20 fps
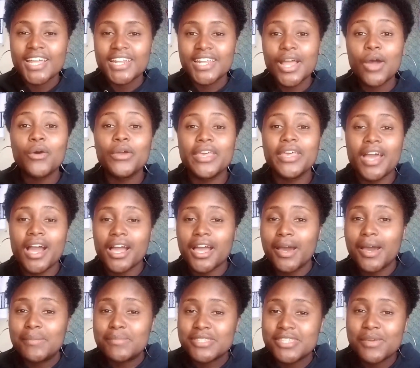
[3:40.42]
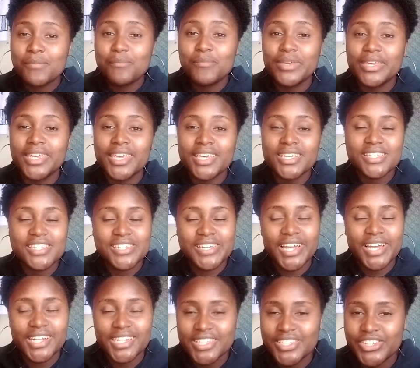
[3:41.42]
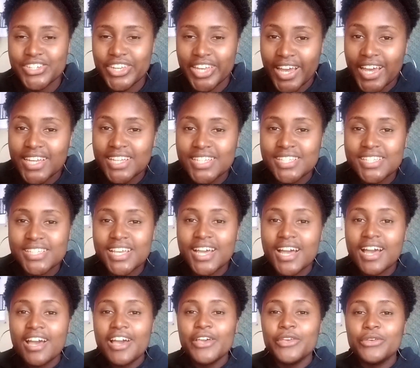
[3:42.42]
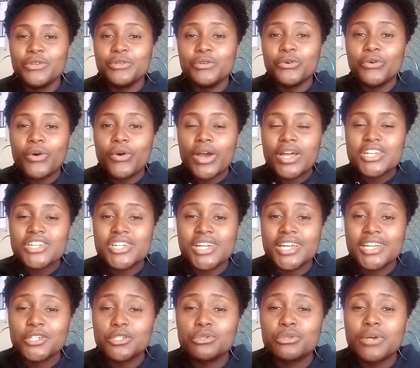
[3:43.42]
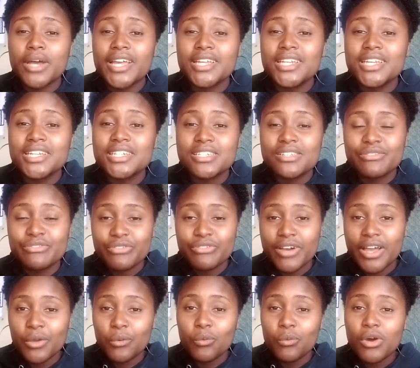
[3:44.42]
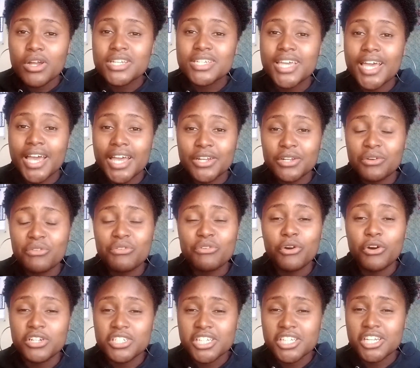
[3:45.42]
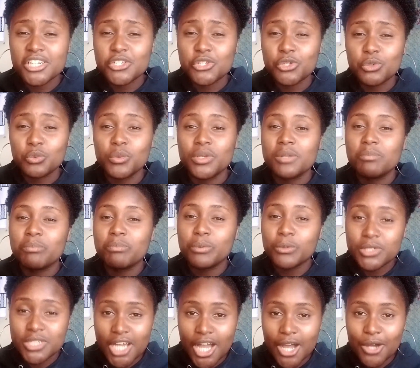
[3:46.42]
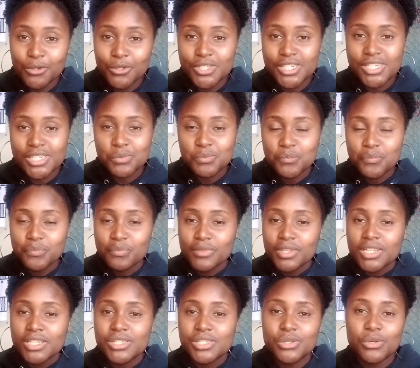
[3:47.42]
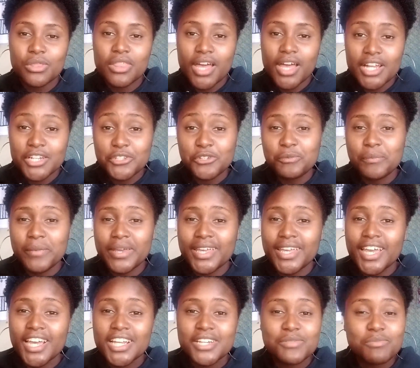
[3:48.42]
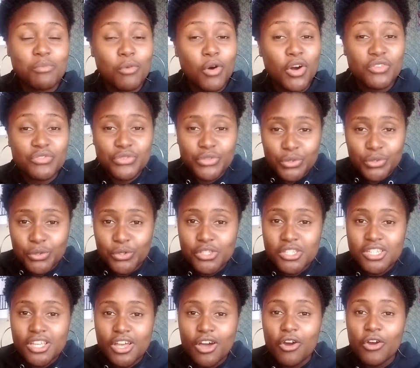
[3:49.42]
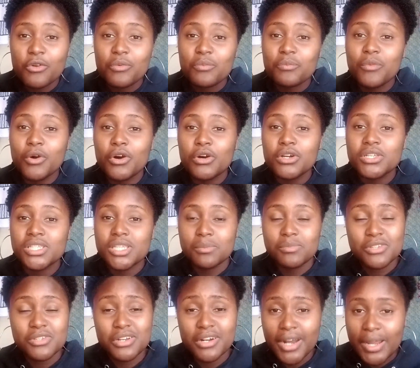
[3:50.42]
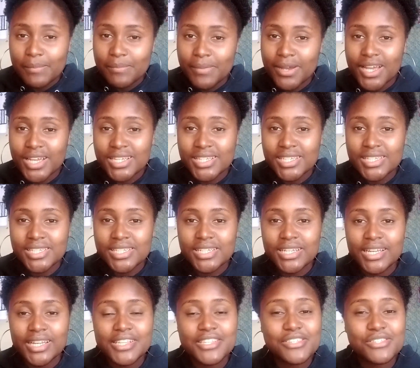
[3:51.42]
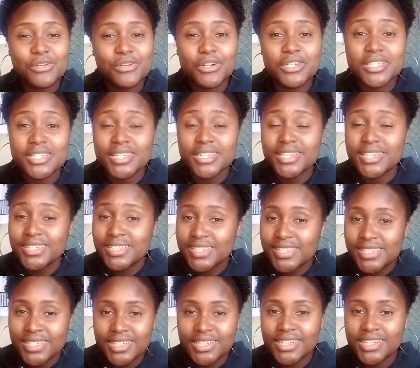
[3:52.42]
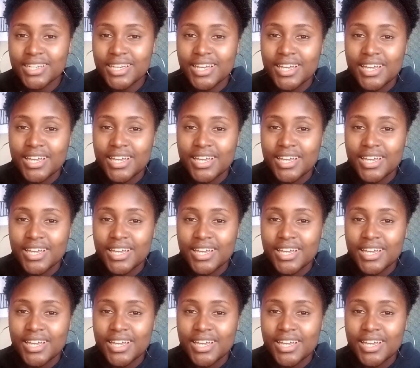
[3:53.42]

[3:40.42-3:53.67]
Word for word: Now here comes the biggest challenge, guys. You know, trying to identify what kind of content you will put out so that you may get more views or more subscribers, it's not easy.